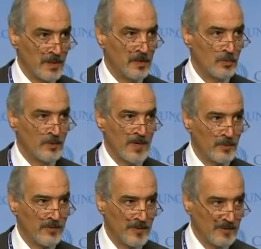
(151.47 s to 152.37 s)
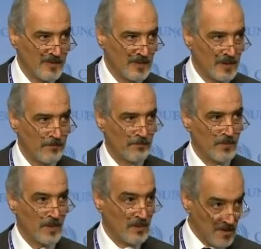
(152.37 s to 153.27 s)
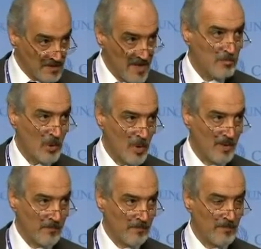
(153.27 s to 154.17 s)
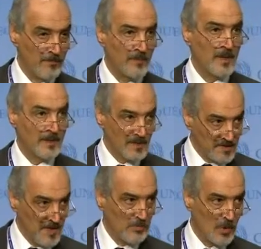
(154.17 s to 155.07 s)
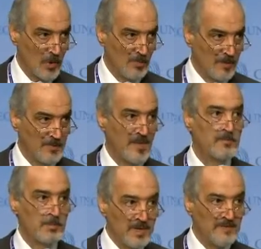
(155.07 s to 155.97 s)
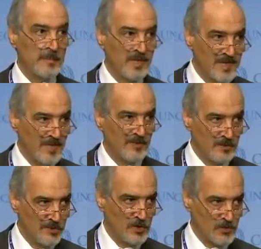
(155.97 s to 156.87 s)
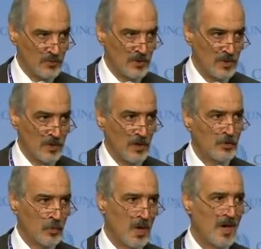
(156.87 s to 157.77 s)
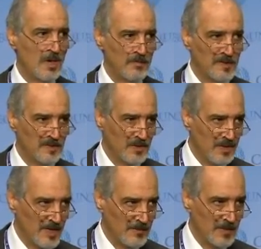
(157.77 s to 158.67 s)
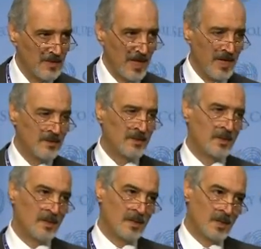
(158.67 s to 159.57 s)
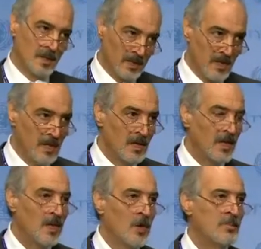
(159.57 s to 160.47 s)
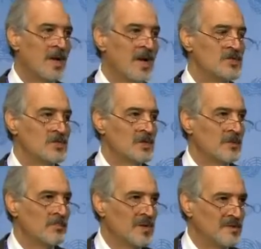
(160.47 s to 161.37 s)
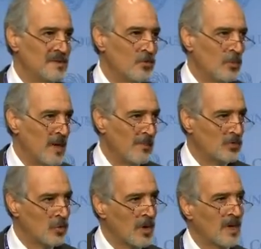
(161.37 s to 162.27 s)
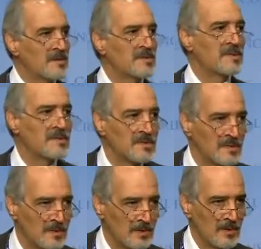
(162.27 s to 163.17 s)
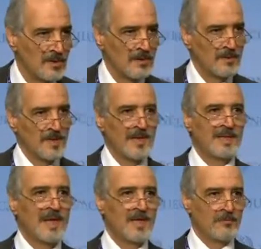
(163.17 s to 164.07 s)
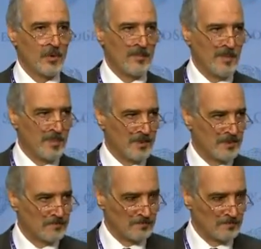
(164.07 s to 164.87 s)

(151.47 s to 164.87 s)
in 2013. The same problem. They prefabricated this issue to harm the Syrian government and oblige President Obama to cross the red line, if you remember,